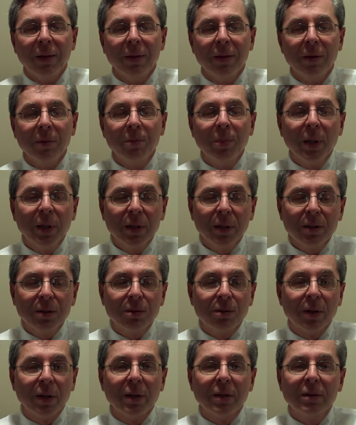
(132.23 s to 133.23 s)
the
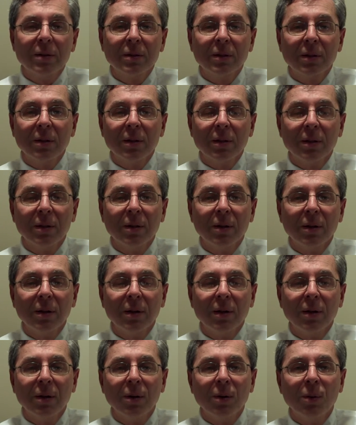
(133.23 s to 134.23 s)
biggest risk
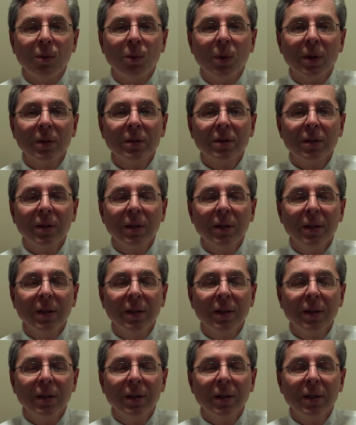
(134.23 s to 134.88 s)
was